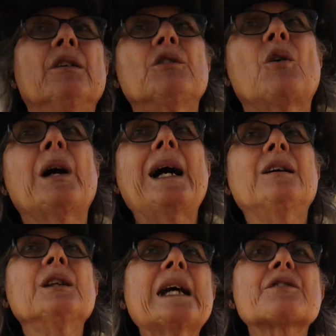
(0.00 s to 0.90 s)
don't know
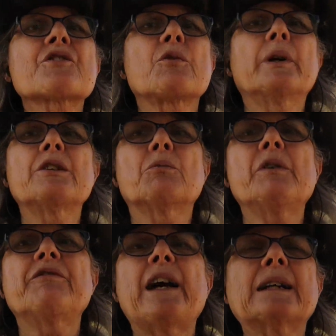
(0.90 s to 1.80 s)
how that's going to
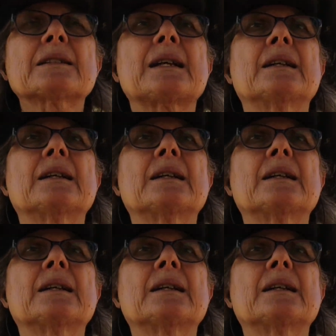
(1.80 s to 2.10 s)
affect